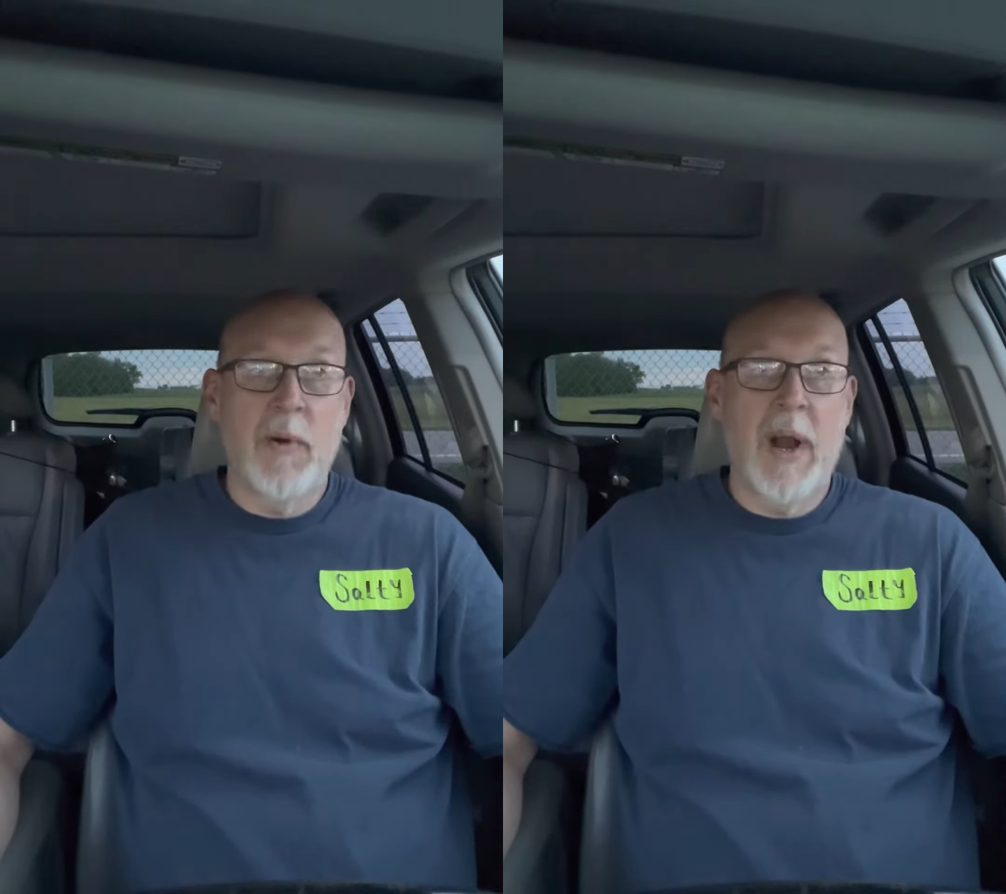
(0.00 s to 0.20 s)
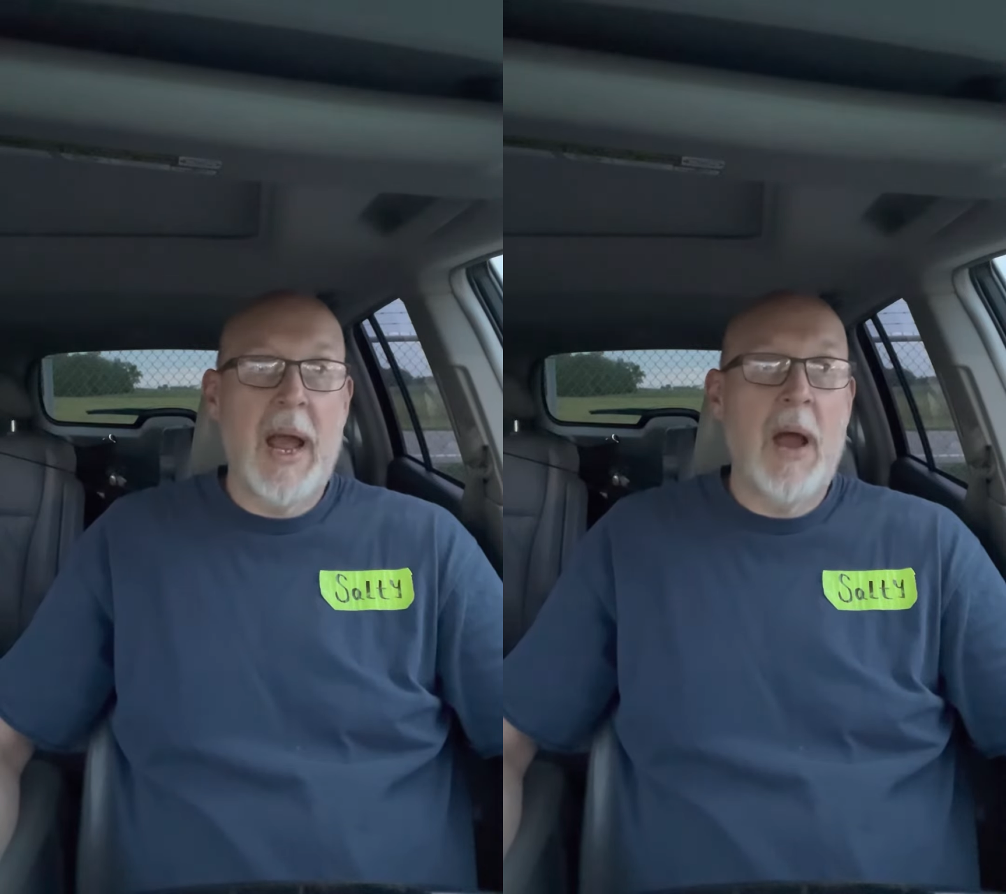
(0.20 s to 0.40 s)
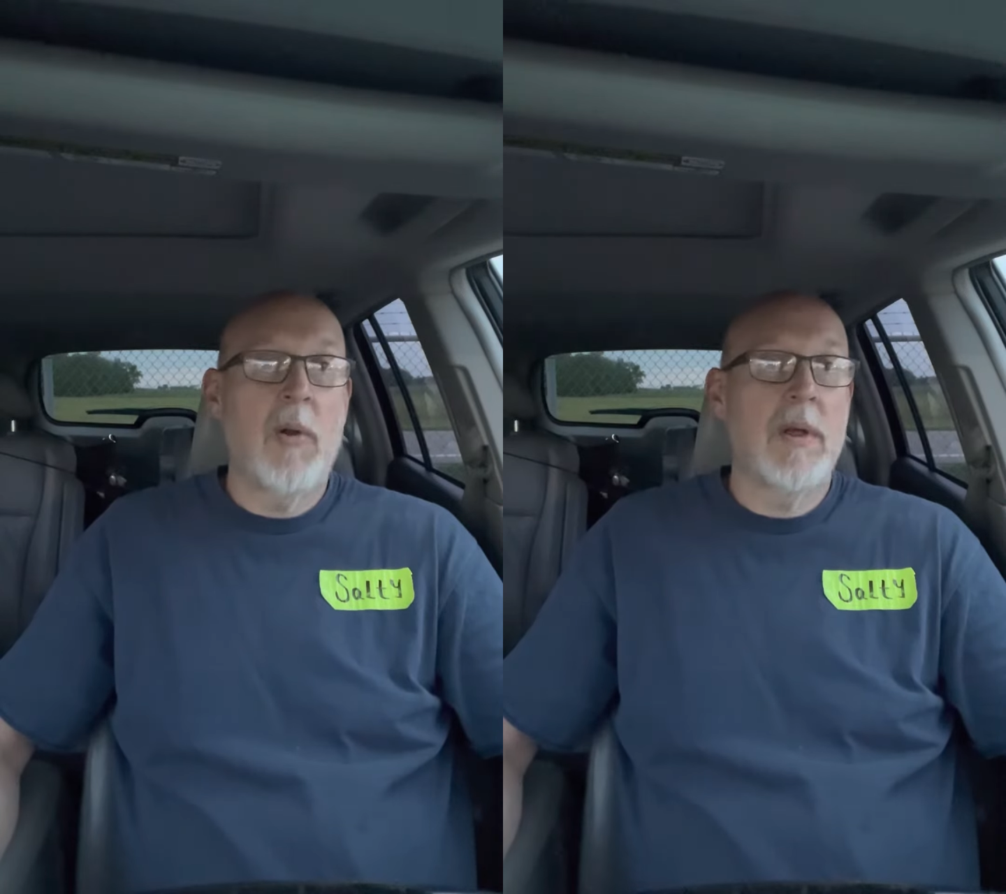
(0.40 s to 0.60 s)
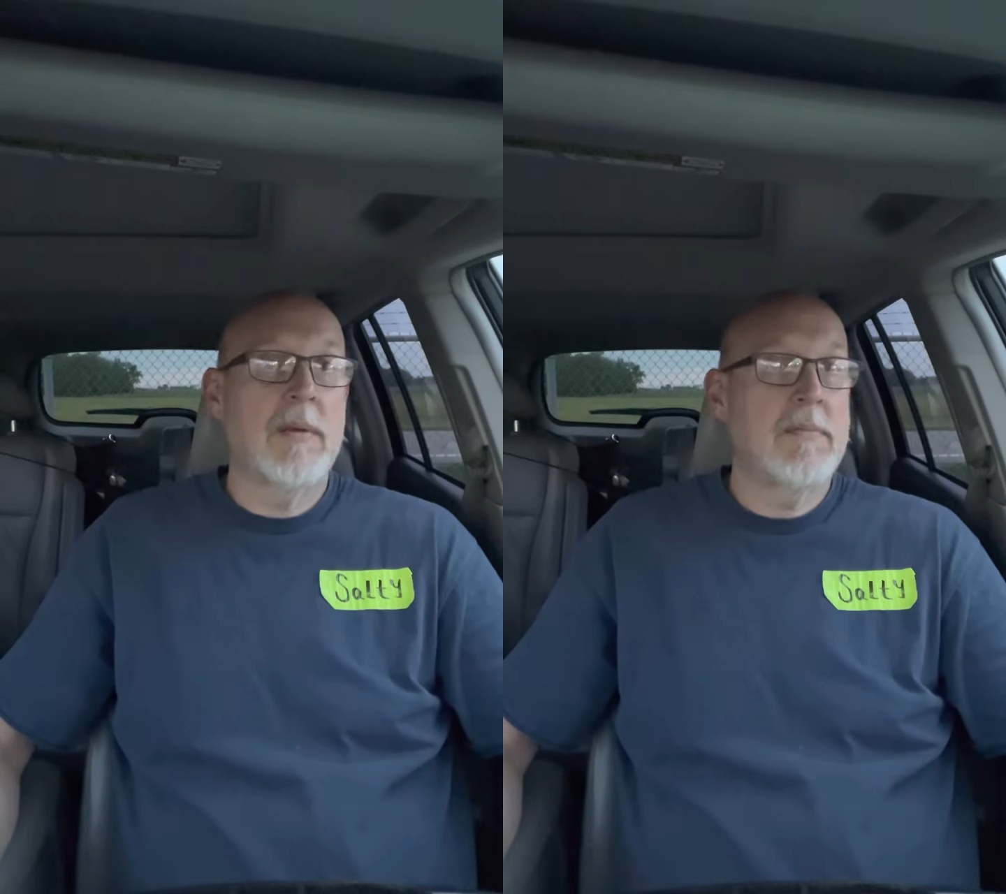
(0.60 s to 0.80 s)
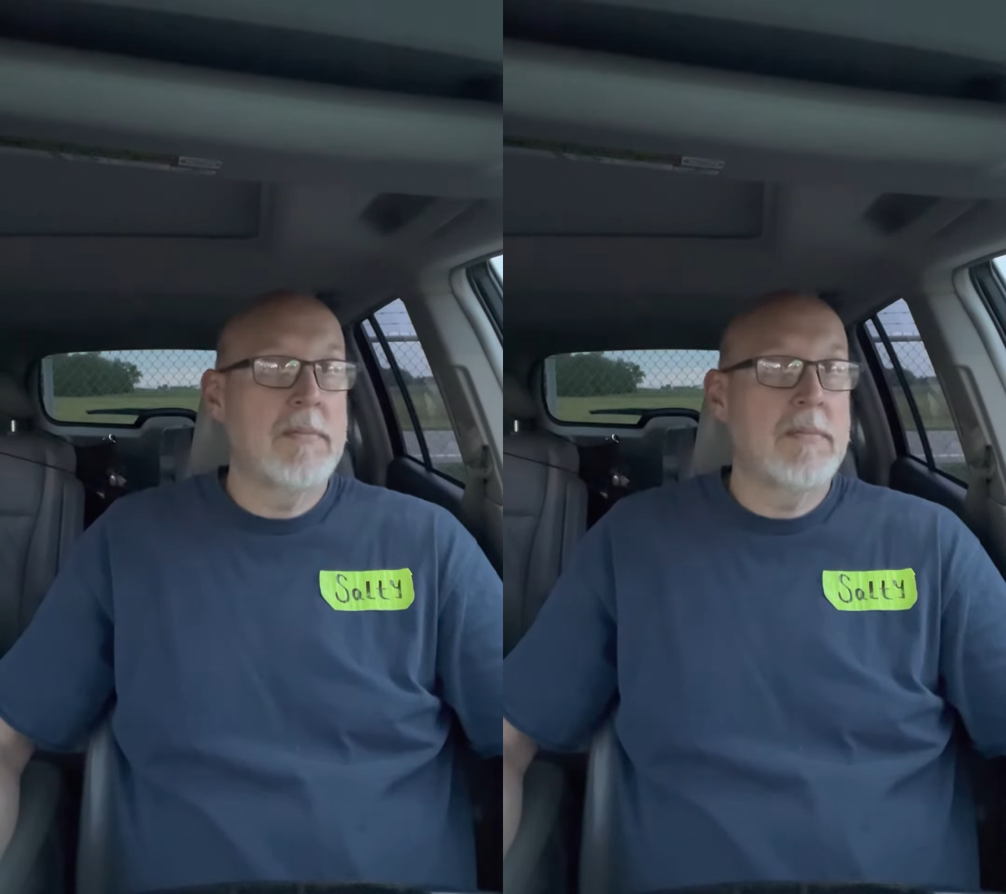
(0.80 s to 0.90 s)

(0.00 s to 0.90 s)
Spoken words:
howling.